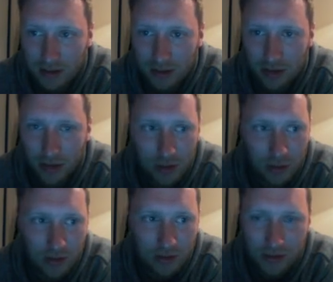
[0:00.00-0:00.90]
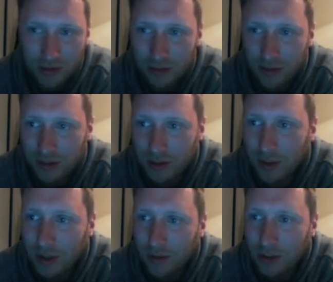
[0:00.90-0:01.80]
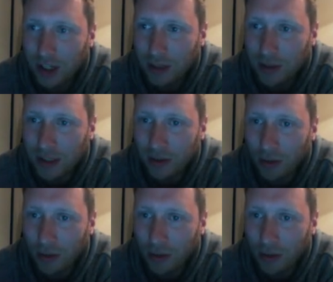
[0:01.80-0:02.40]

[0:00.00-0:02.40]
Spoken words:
Scotty DeWolf. He's coming out of his shell a bit now.